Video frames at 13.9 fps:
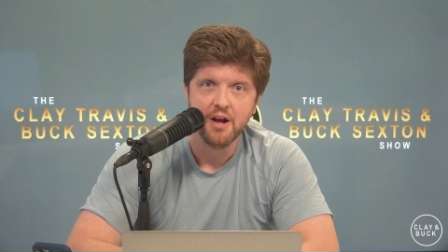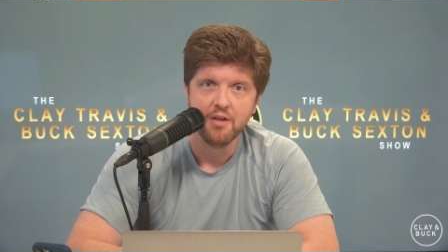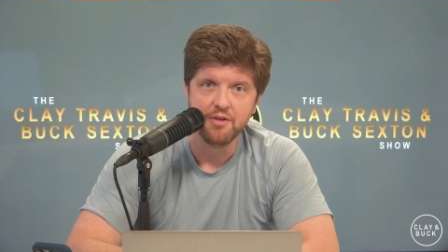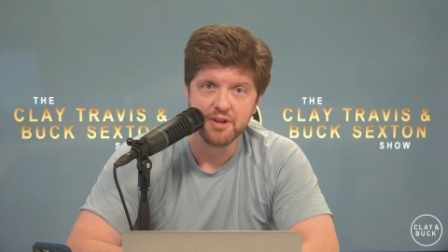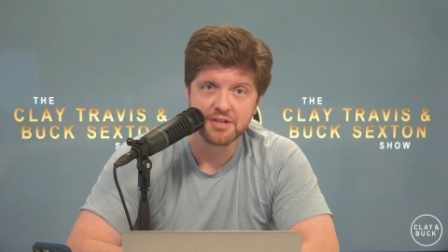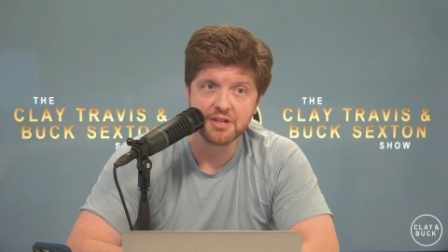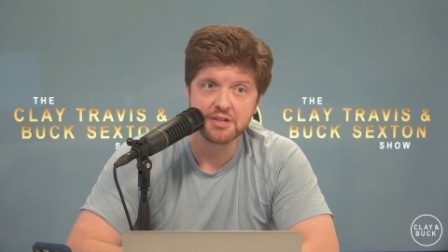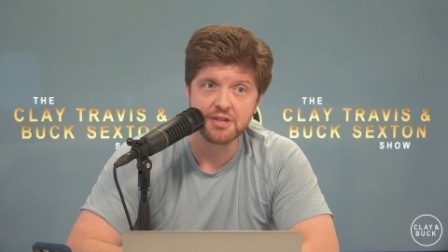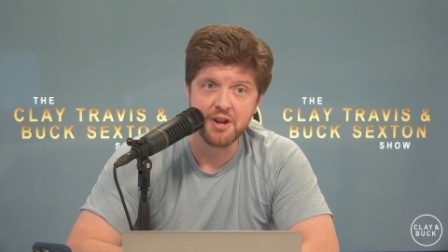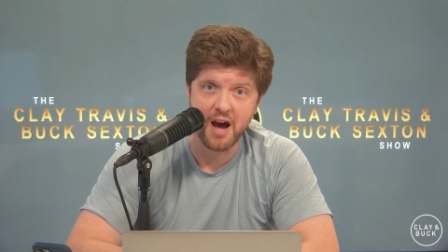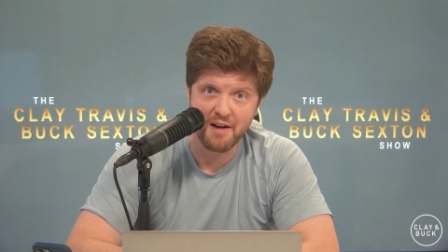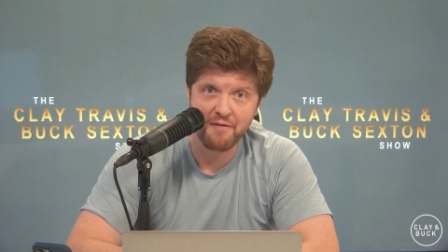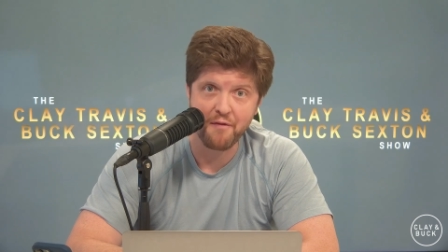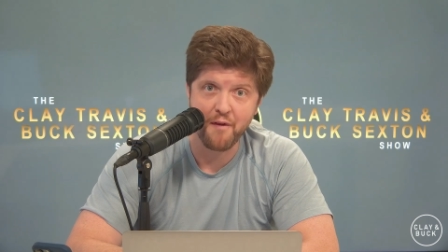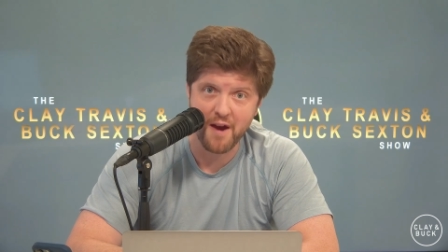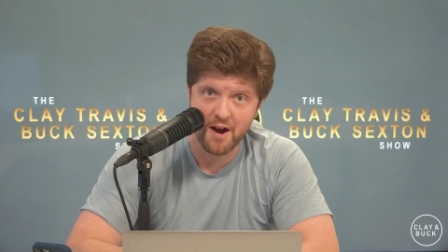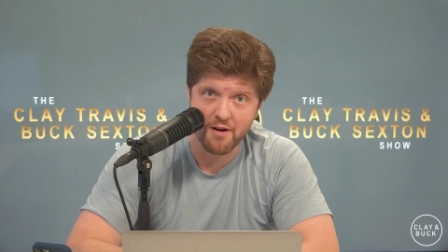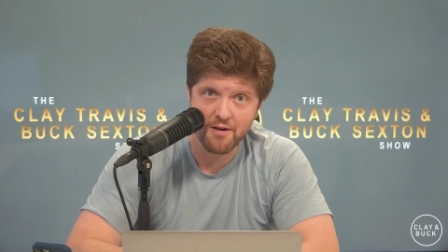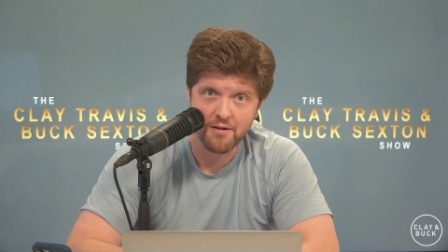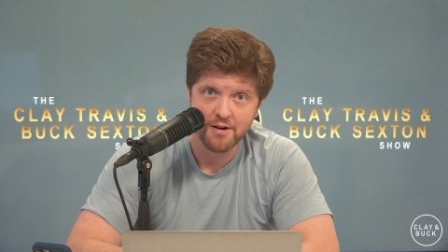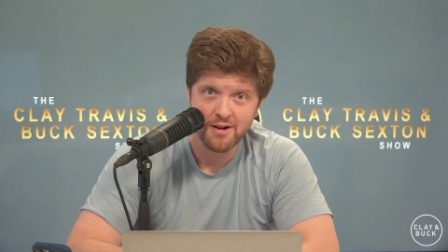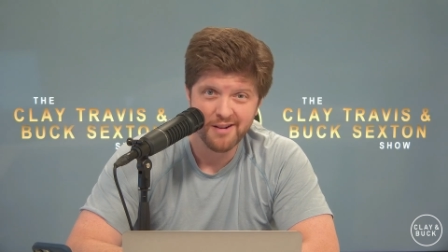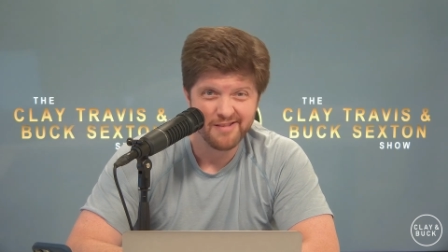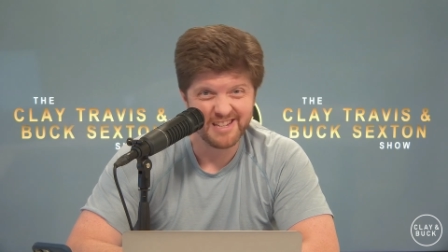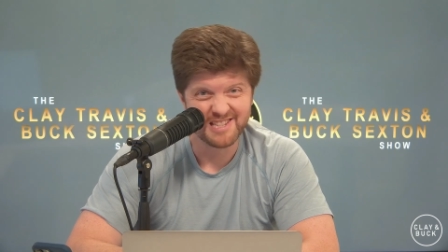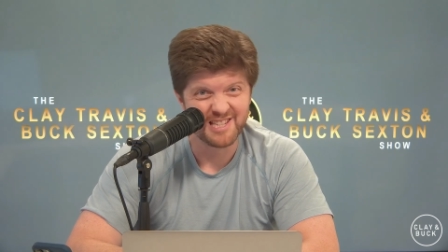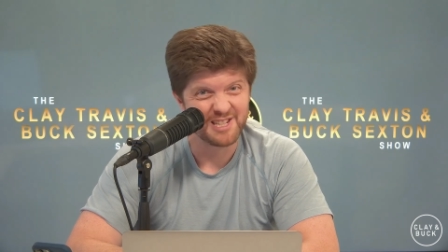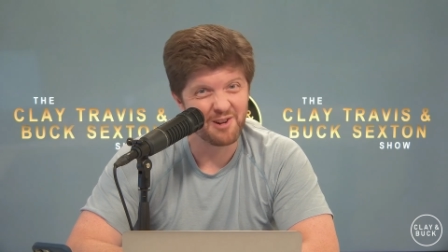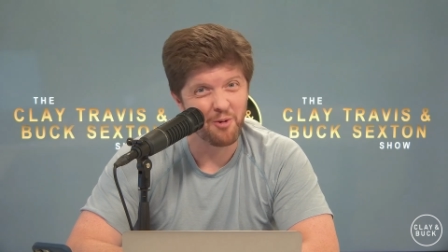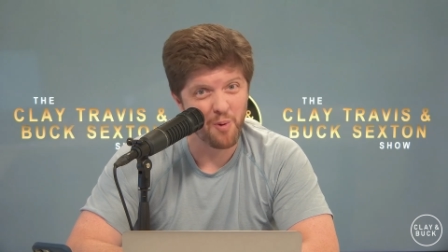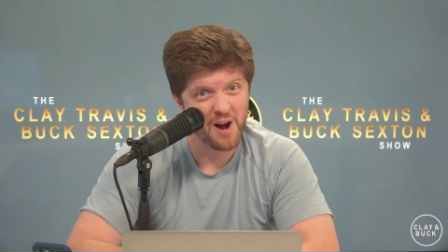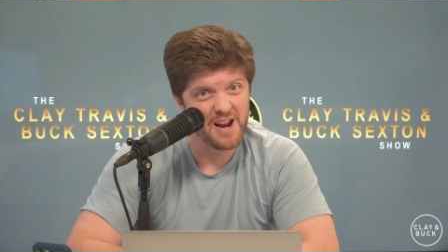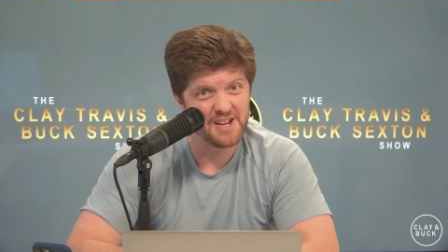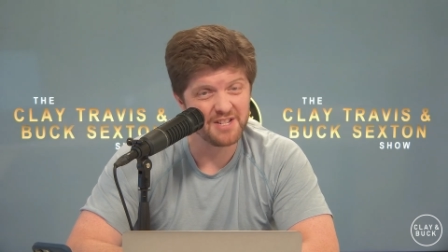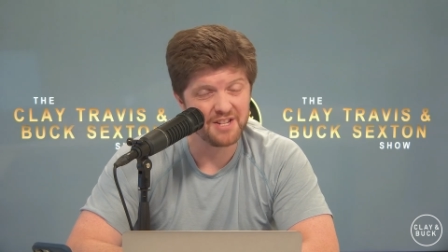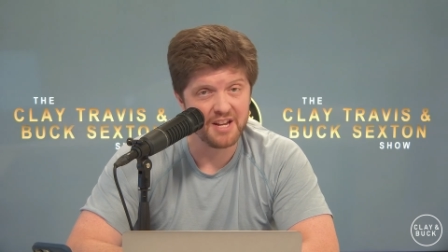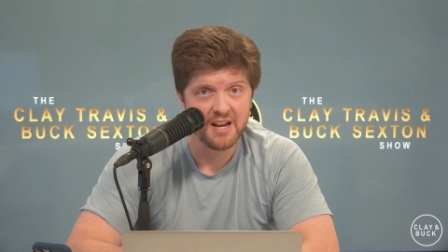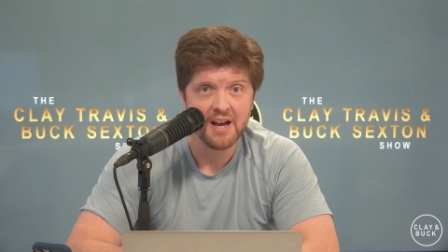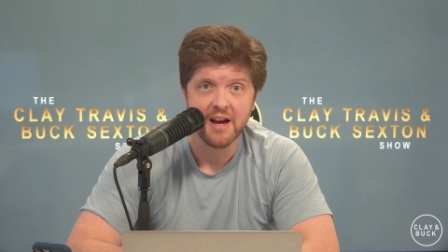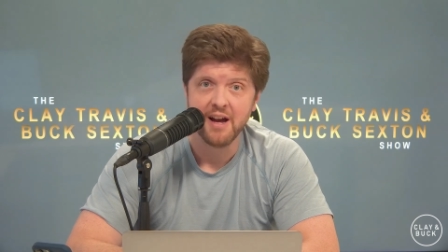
This is not fair. This is crazy.